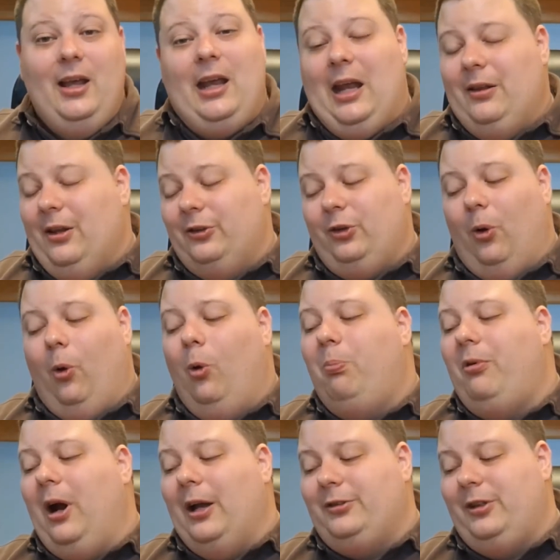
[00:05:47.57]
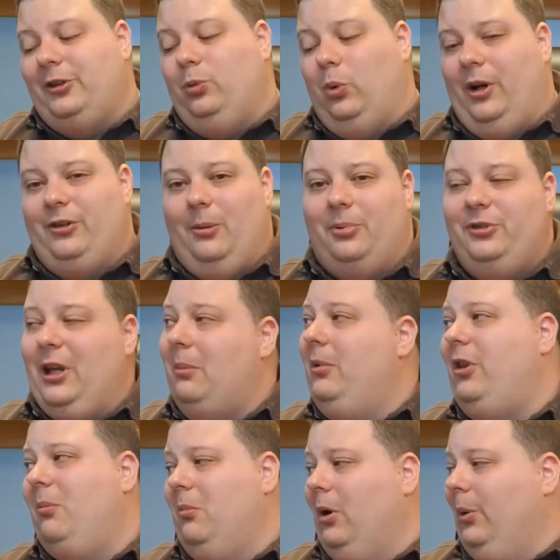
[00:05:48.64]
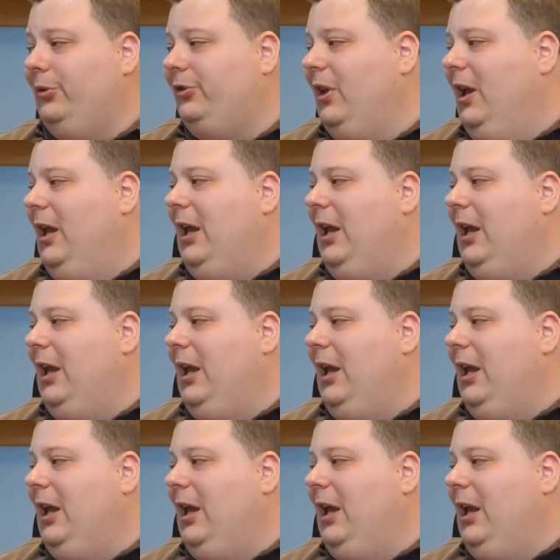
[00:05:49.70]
In this whole process, what has upset me the most